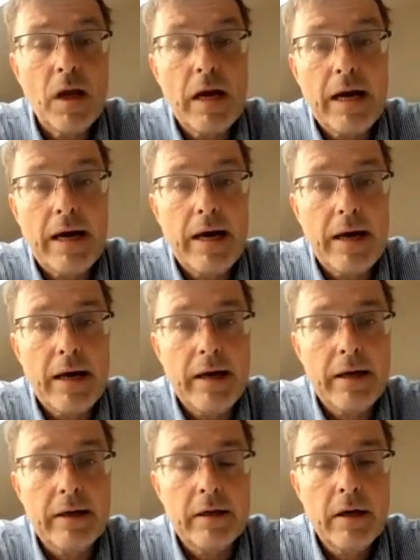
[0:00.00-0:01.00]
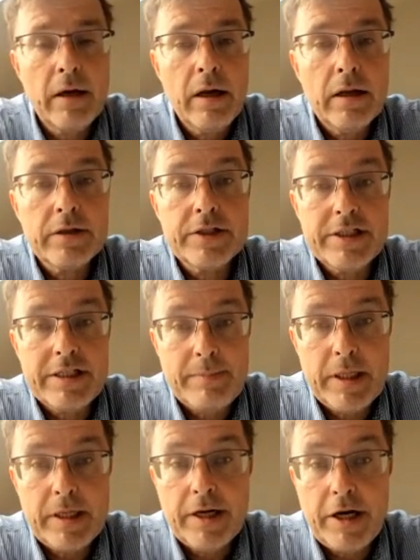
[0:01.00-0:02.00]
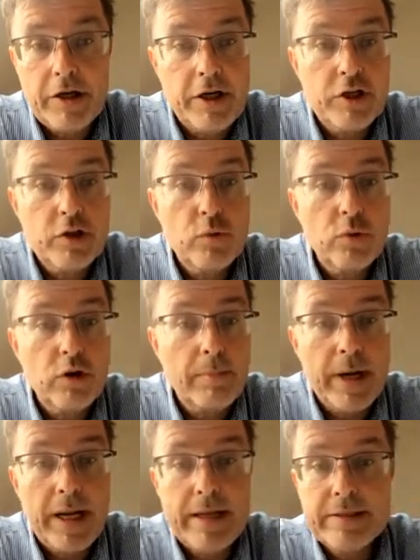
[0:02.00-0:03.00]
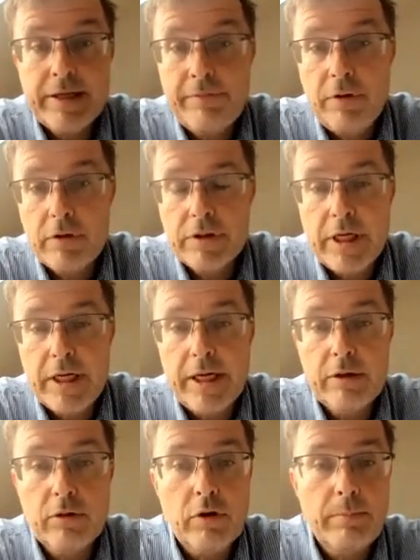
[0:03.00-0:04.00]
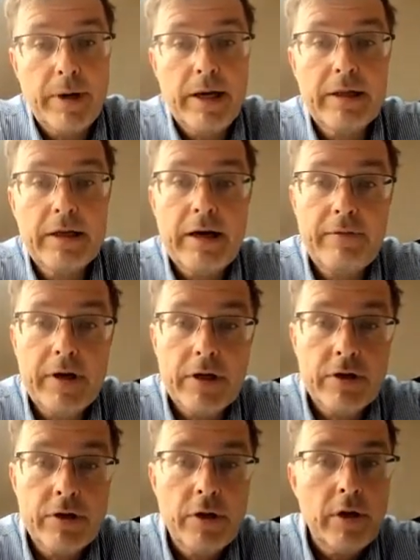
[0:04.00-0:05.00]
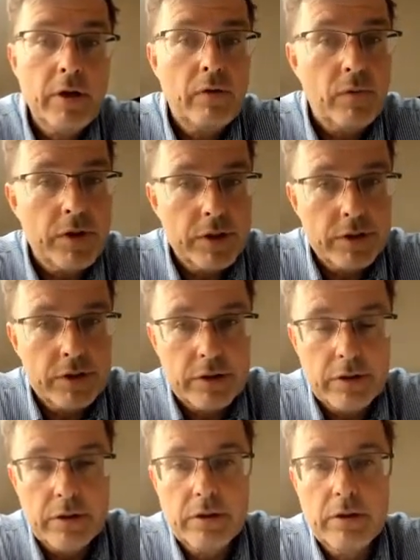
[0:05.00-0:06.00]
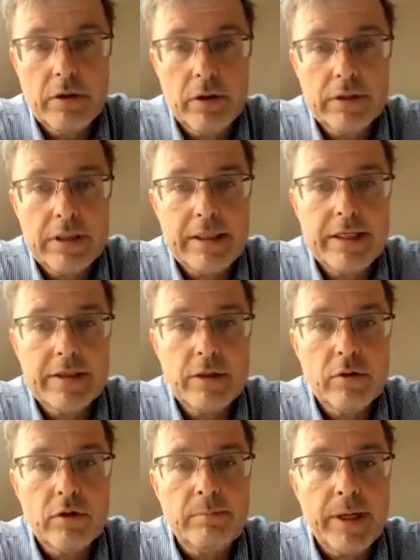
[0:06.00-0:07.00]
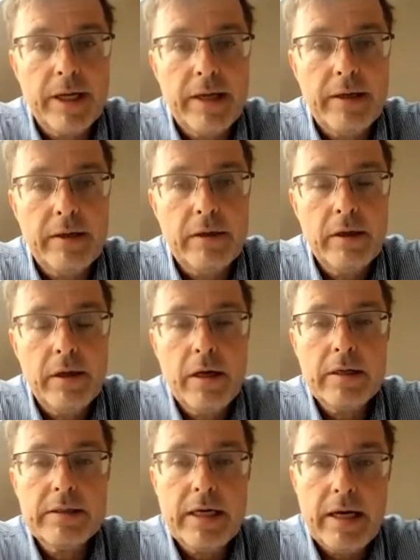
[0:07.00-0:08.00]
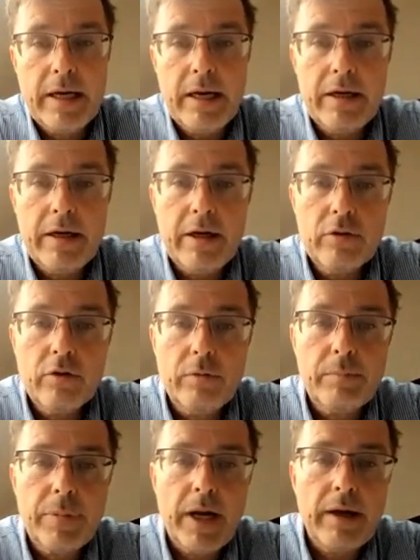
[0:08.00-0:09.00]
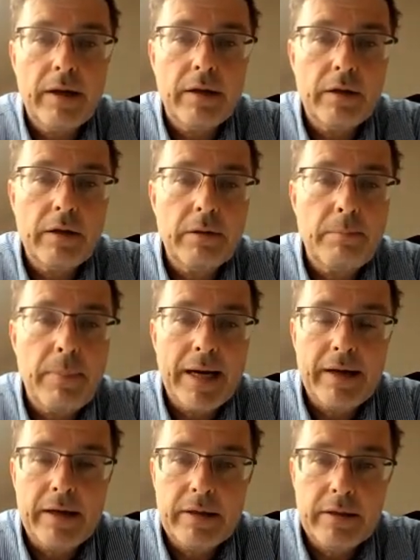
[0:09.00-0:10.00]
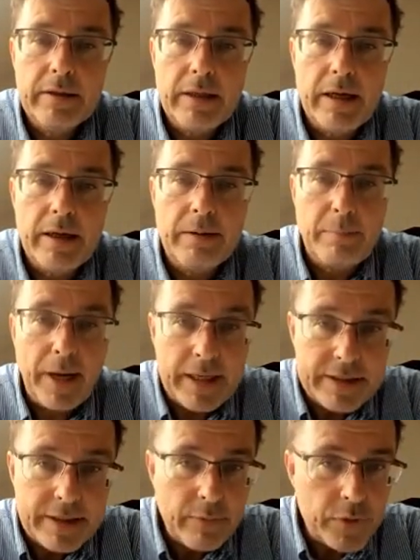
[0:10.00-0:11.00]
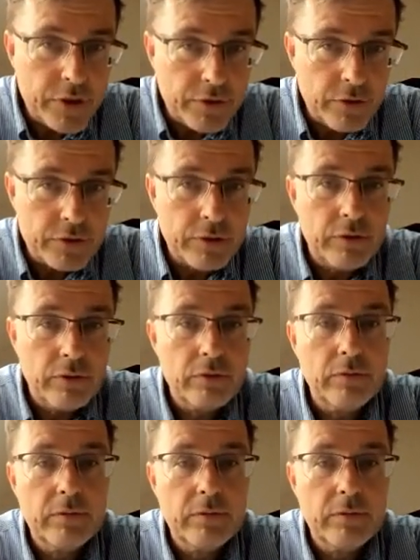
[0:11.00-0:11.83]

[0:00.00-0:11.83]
And the system integrator needs to comprehend Sigfox. They need to comprehend coverage, which is not that easy to comprehend. They need to comprehend backend and pricing, which is also